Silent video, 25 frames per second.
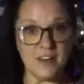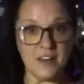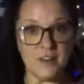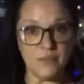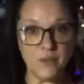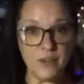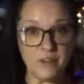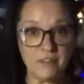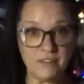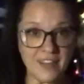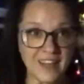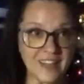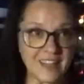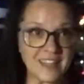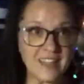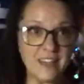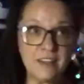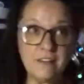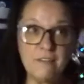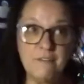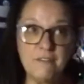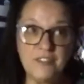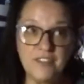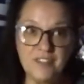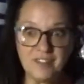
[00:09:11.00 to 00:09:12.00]

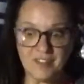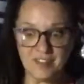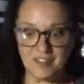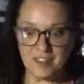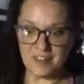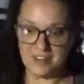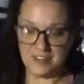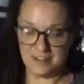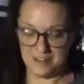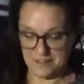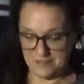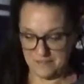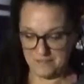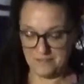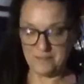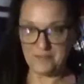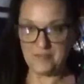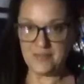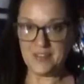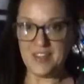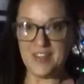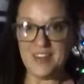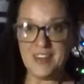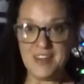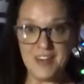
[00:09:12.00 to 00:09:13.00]
reflectives
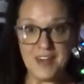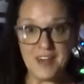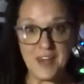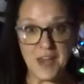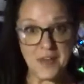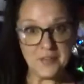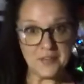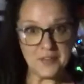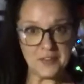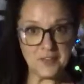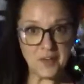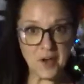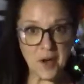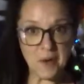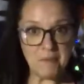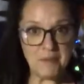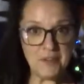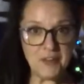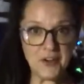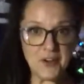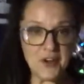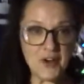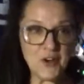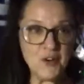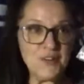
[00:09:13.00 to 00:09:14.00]
at the top
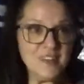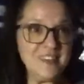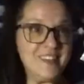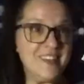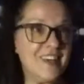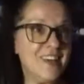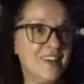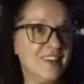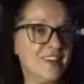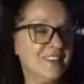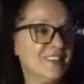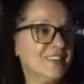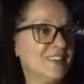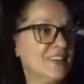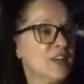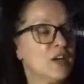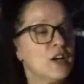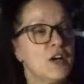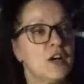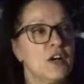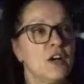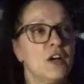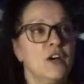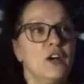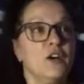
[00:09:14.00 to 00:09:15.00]
of the curtain there.
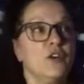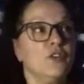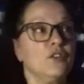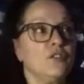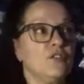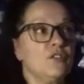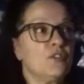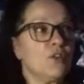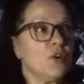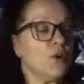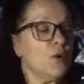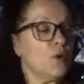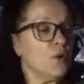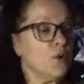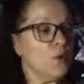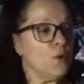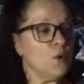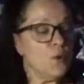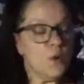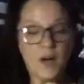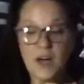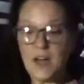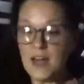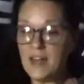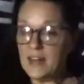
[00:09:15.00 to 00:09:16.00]

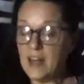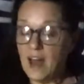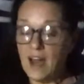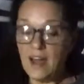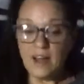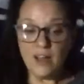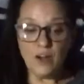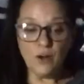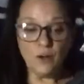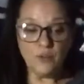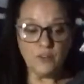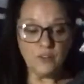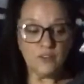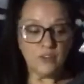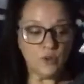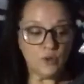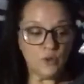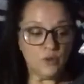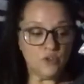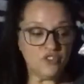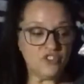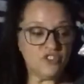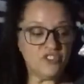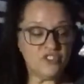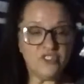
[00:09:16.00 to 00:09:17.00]
So, and I
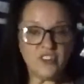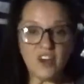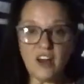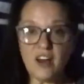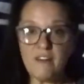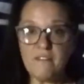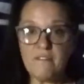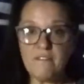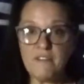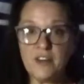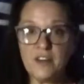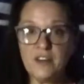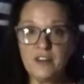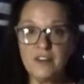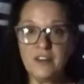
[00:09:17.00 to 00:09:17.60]
also shove